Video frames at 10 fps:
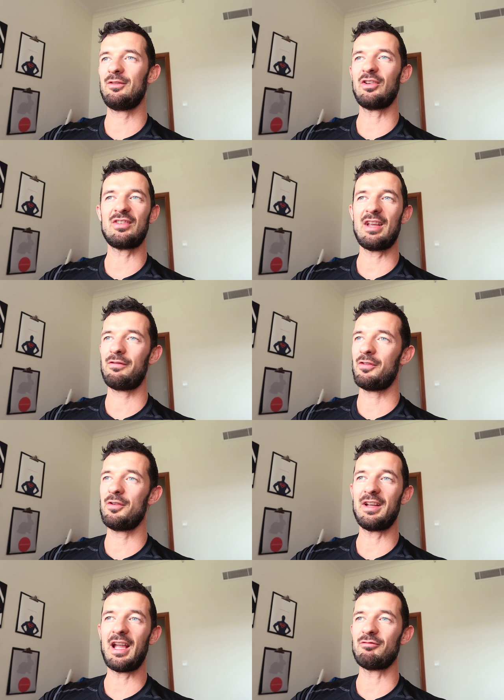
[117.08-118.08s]
just eat
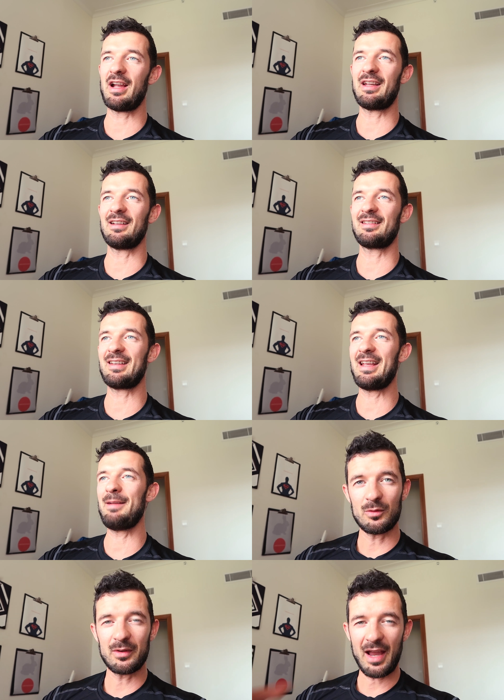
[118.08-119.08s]
food and get regular
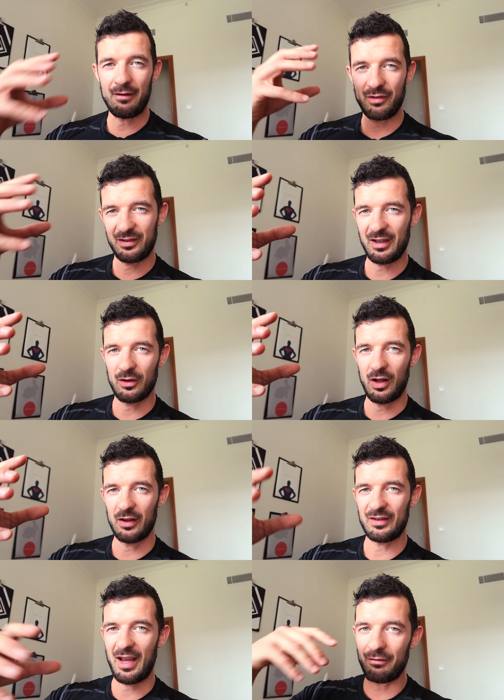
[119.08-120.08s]
sleep. Almost every single
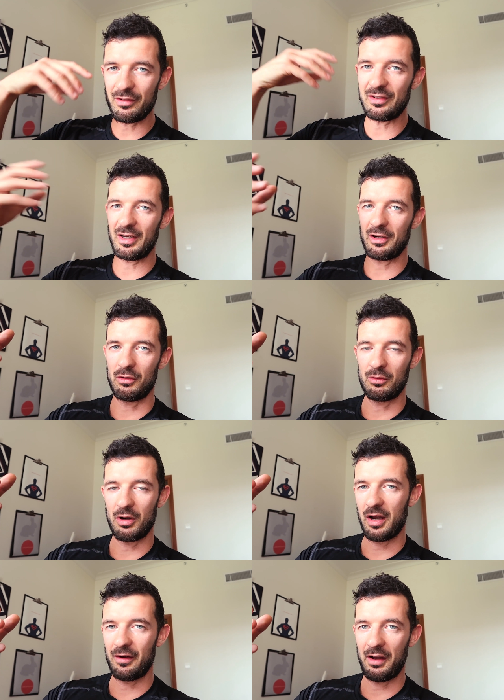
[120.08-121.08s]
answer to every
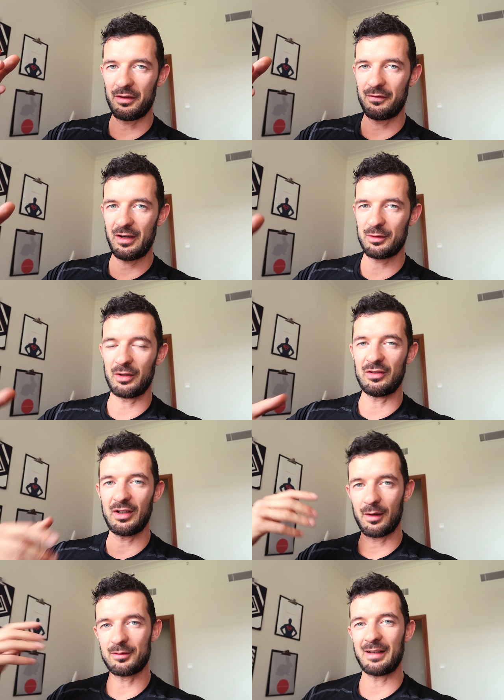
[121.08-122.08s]
single health and fitness
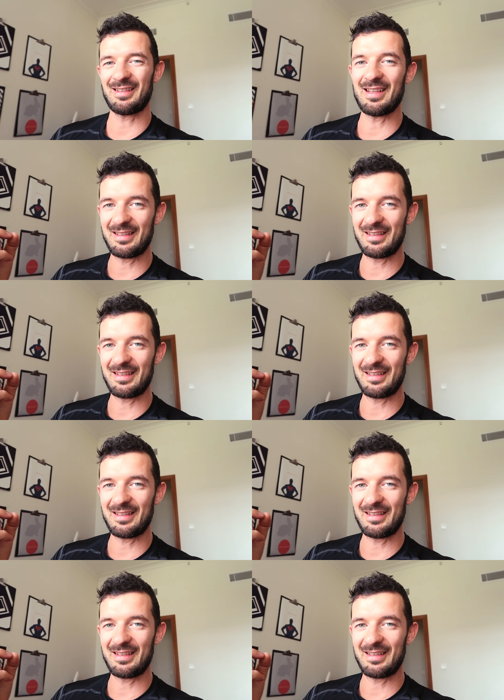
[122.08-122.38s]
question comes back to the